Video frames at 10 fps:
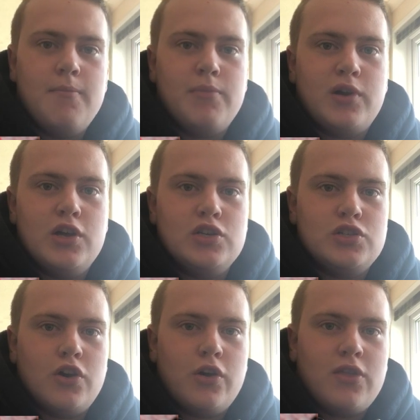
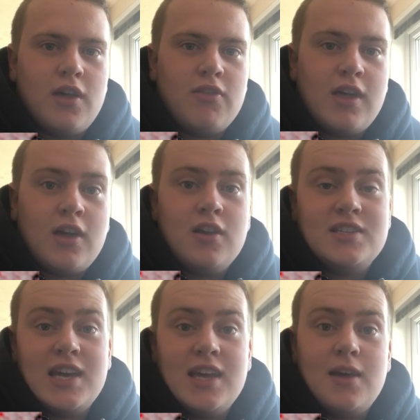Because I think they're going to
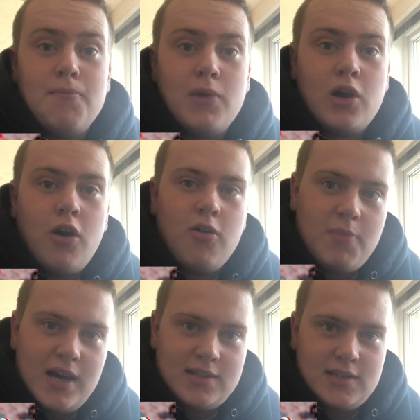take Mekhi
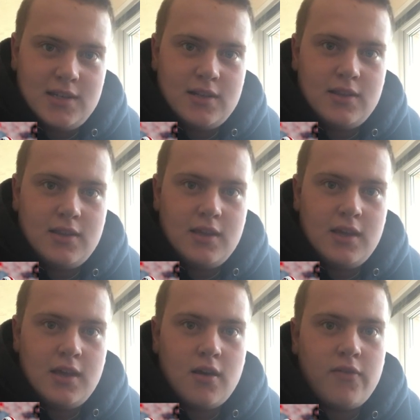Becton,
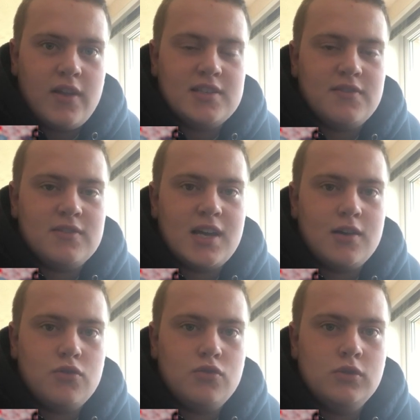the offensive
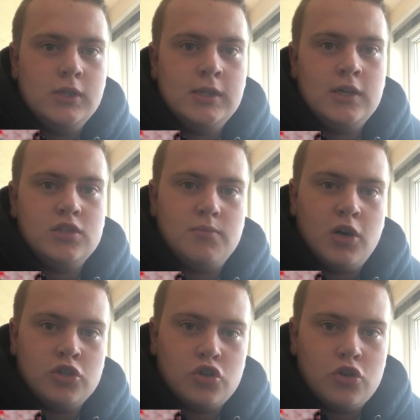tackle.
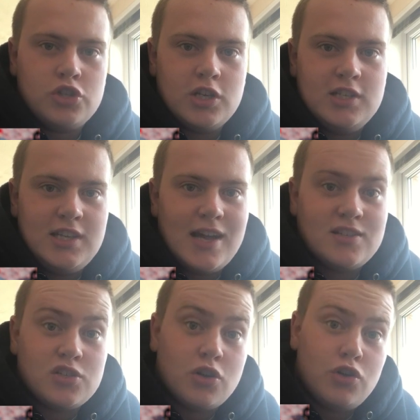DeMar Dotson is yet
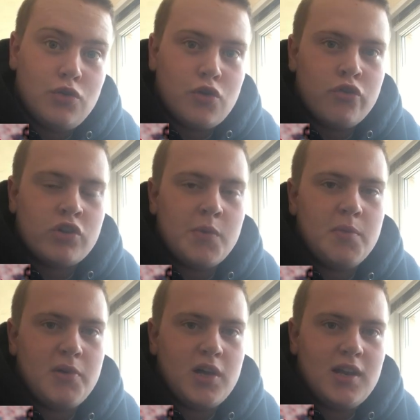to sign a new contract
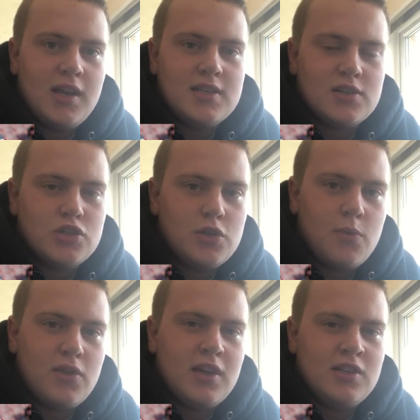with the Buccaneers, and I
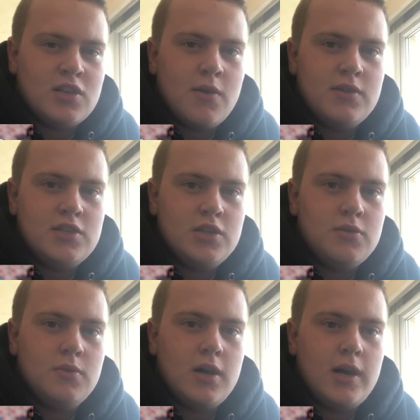don't think he's going
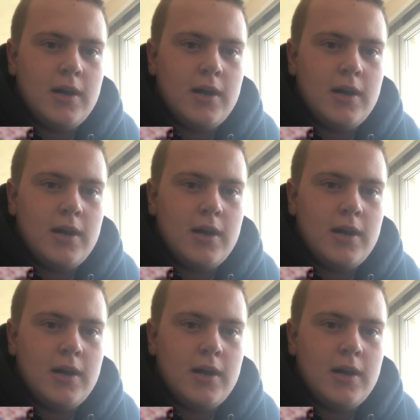to.